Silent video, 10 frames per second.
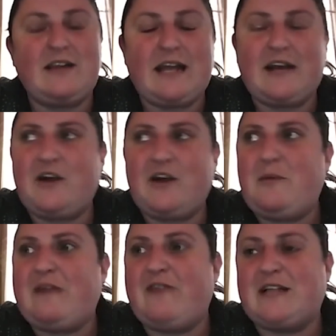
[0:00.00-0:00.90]
Like, I know
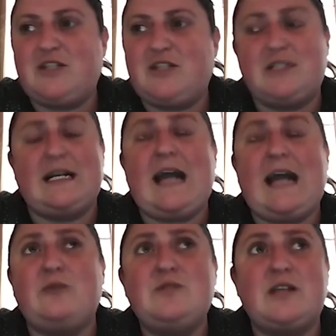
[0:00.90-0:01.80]
my friend, she's an
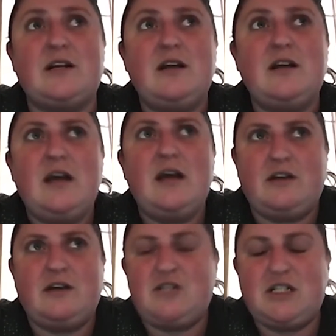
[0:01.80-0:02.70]
accountant,
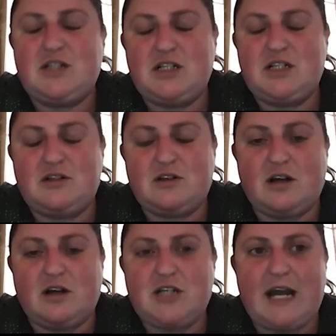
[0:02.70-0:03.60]
and she's just got
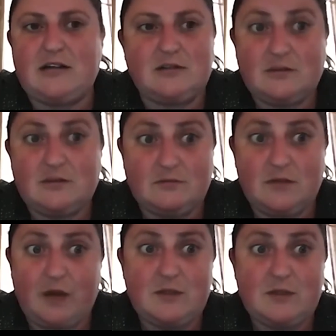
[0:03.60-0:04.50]
a child,
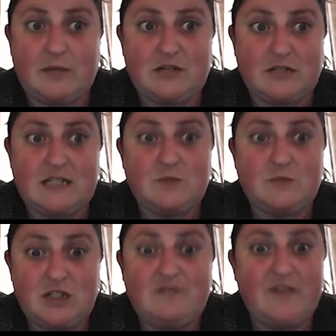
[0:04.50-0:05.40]
no special needs, but
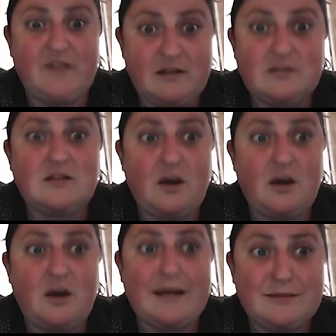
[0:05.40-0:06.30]
she feels so
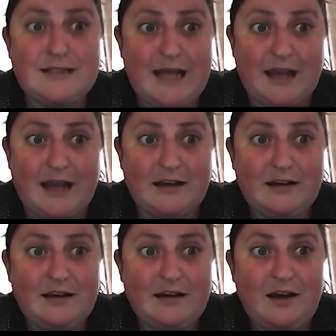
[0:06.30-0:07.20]
guilty
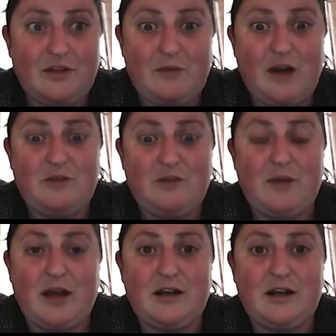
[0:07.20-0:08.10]
at the
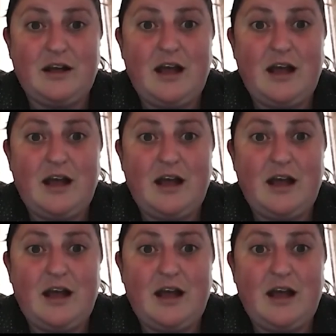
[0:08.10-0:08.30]
moment,